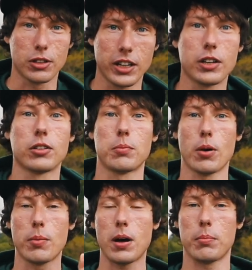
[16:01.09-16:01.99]
click on the
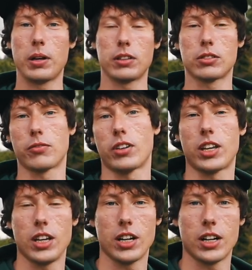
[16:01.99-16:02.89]
pop-up banner over
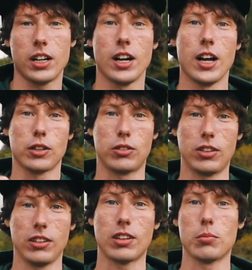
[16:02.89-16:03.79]
here to
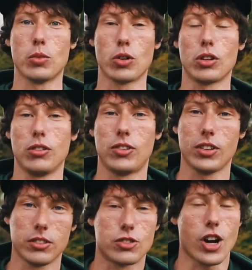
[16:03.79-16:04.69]
see some more New
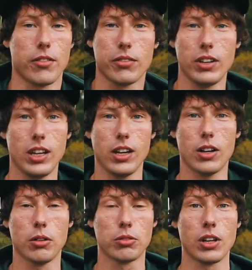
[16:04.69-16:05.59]
Zealand travel
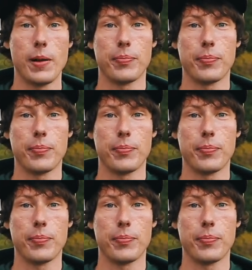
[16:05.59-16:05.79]
videos.